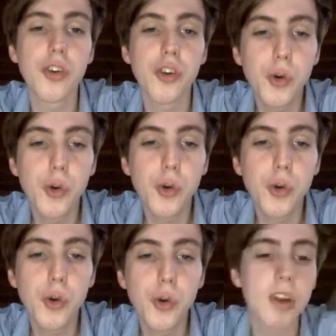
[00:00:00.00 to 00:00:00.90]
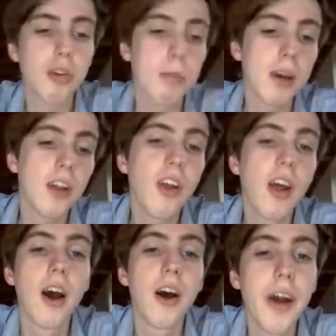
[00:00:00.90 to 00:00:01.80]
to do choose to
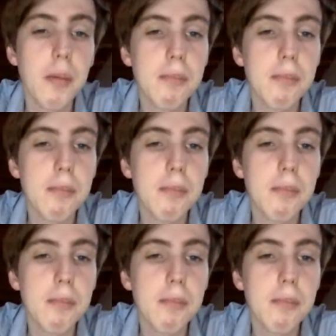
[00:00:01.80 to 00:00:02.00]
participate,